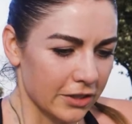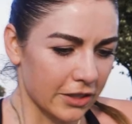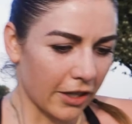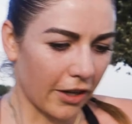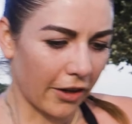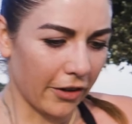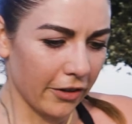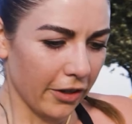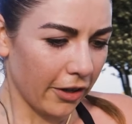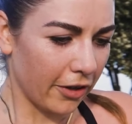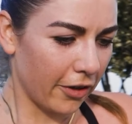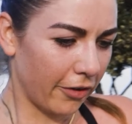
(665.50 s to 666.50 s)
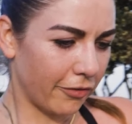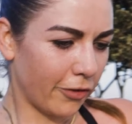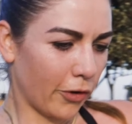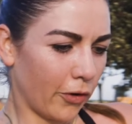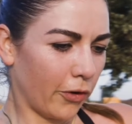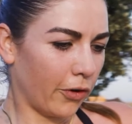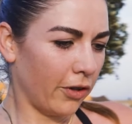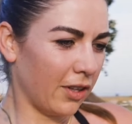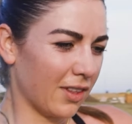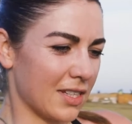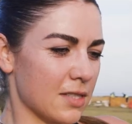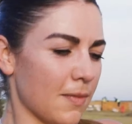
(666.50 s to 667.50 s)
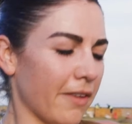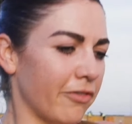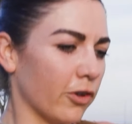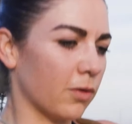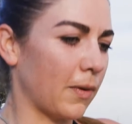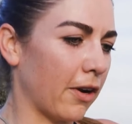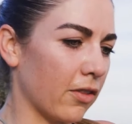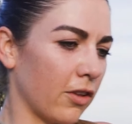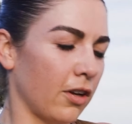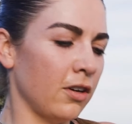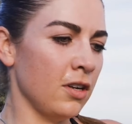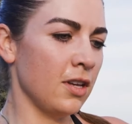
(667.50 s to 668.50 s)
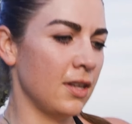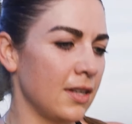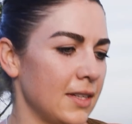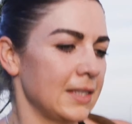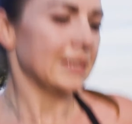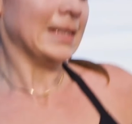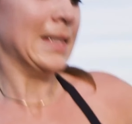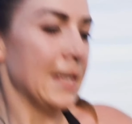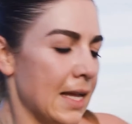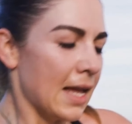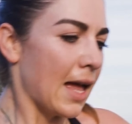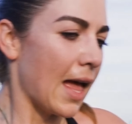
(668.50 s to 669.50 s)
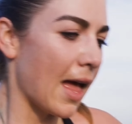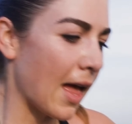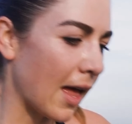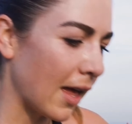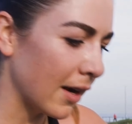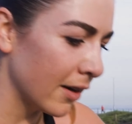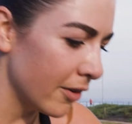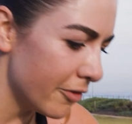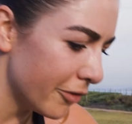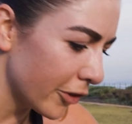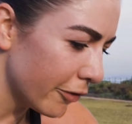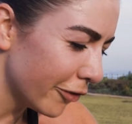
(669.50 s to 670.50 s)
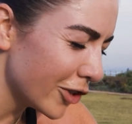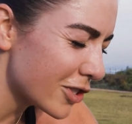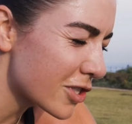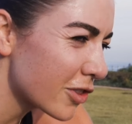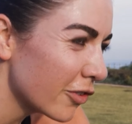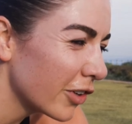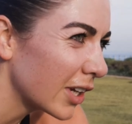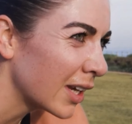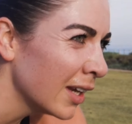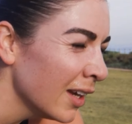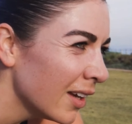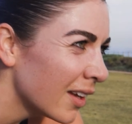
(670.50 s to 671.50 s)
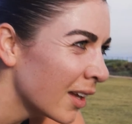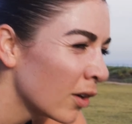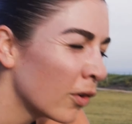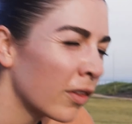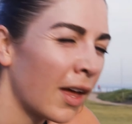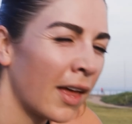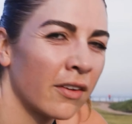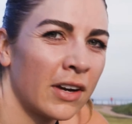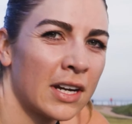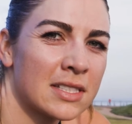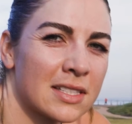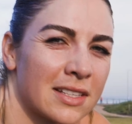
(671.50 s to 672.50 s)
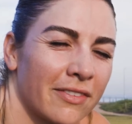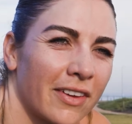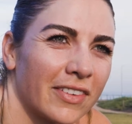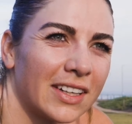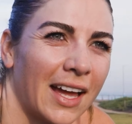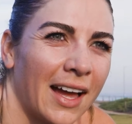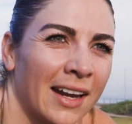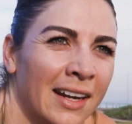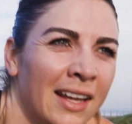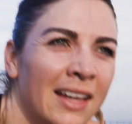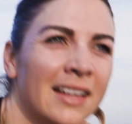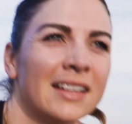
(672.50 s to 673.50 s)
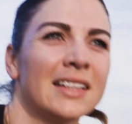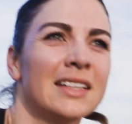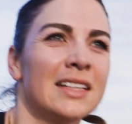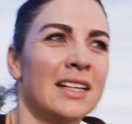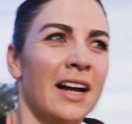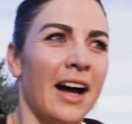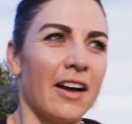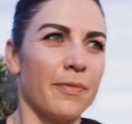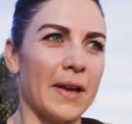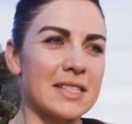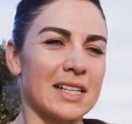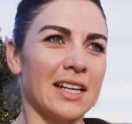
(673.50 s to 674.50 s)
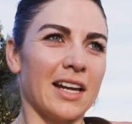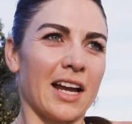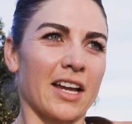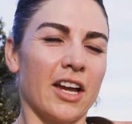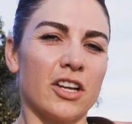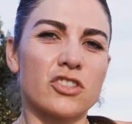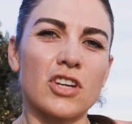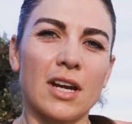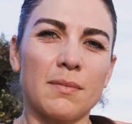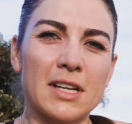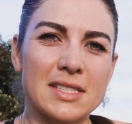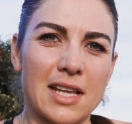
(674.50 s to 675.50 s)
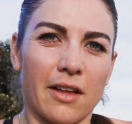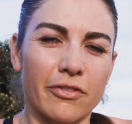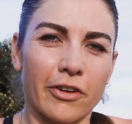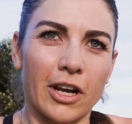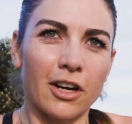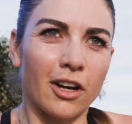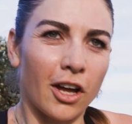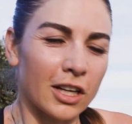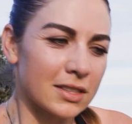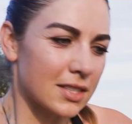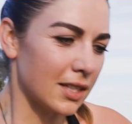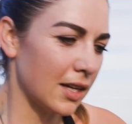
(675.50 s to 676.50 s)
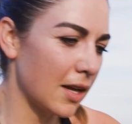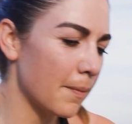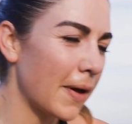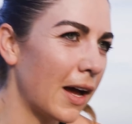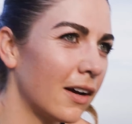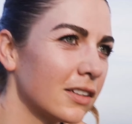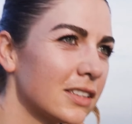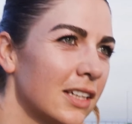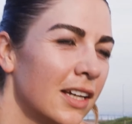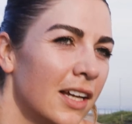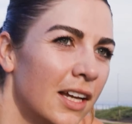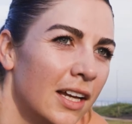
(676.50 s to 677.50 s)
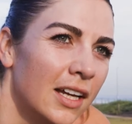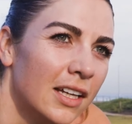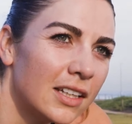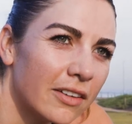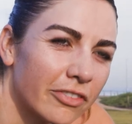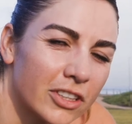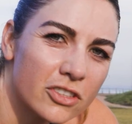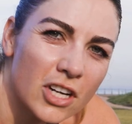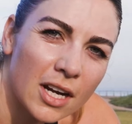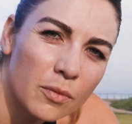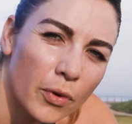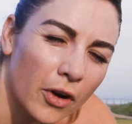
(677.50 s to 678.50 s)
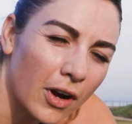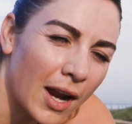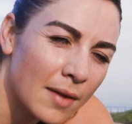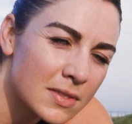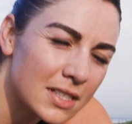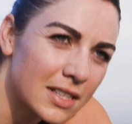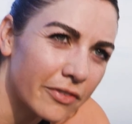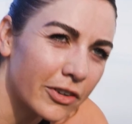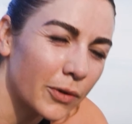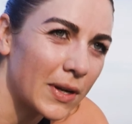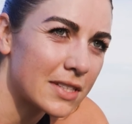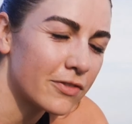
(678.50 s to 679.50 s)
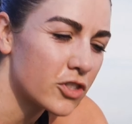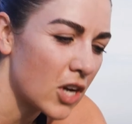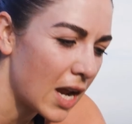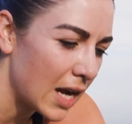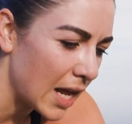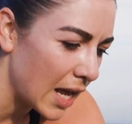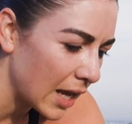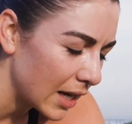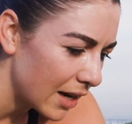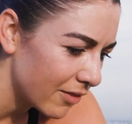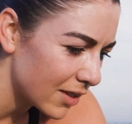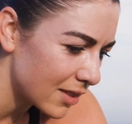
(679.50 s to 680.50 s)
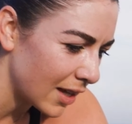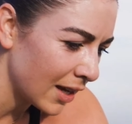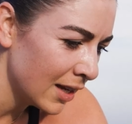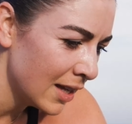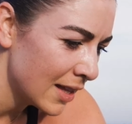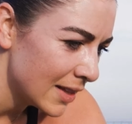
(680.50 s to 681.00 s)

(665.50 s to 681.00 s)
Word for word: so for this is my fourth marathon and for the first three and all the other races I've ever done I've basically like trained myself read a lot about different training programs and different ways of training and everything